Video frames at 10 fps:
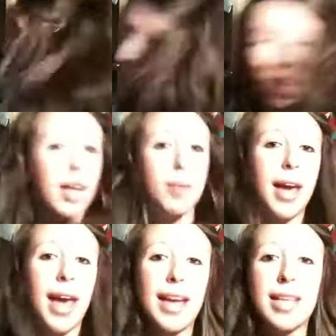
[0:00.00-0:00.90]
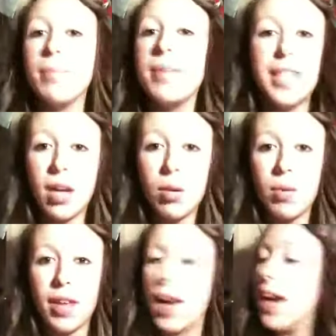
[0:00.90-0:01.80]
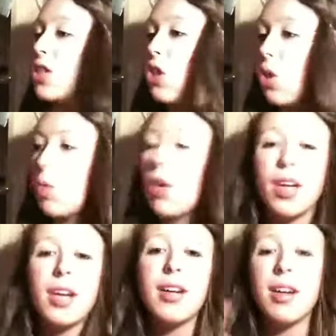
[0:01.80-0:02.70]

shake my head, and be done with it. I don't want to,